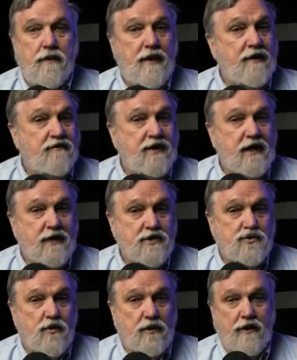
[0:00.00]
They've
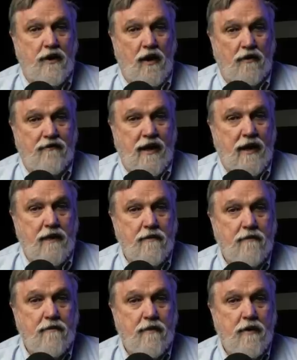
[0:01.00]
deconstructed all of that.
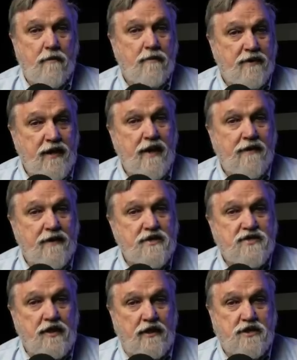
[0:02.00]
But then they
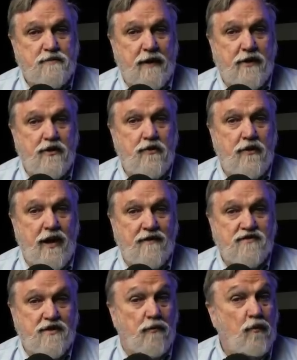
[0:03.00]
still expect you to
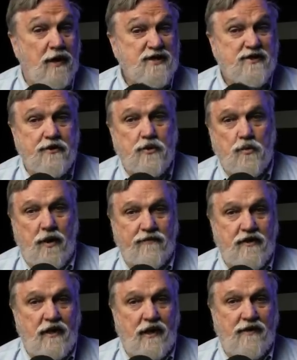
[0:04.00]
have some residue of
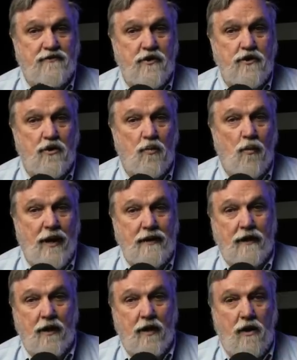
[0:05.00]
it left in your white
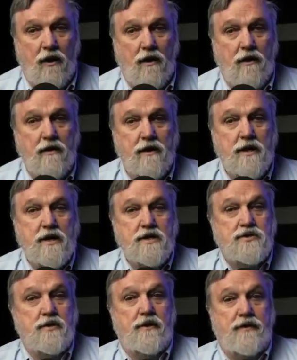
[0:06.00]
little heart
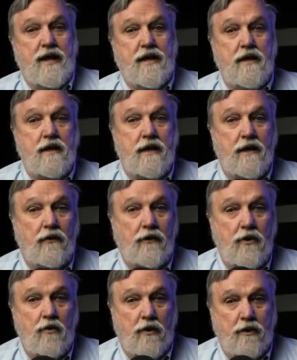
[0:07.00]
so that they can guilt
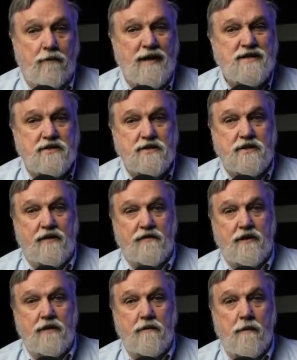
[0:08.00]
you on the basis of it.